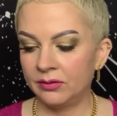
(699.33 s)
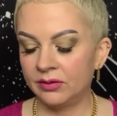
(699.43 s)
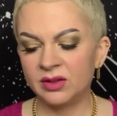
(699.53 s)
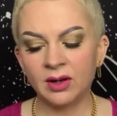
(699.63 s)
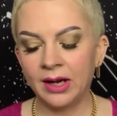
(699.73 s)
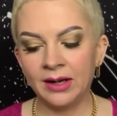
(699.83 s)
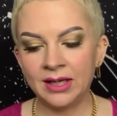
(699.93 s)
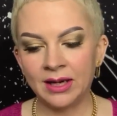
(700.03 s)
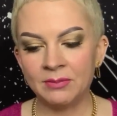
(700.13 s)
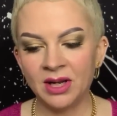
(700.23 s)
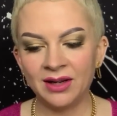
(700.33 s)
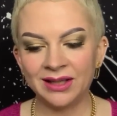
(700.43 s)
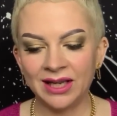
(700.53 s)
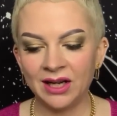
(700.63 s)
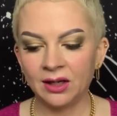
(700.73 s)
So I'm not
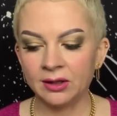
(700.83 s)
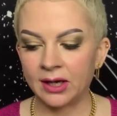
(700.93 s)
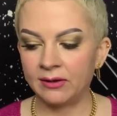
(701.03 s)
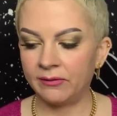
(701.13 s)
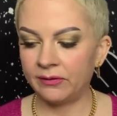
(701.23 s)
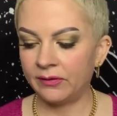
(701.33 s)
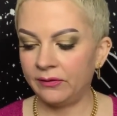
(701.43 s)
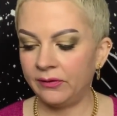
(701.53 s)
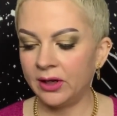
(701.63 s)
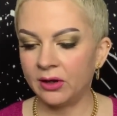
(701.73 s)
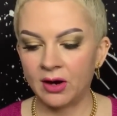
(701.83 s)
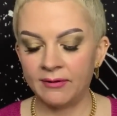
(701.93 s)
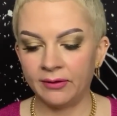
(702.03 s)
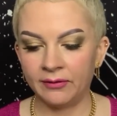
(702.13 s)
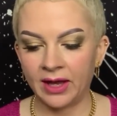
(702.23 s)
getting a lot of fear
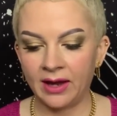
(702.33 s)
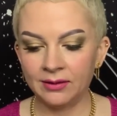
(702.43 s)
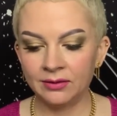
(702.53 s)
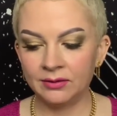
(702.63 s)
off of that.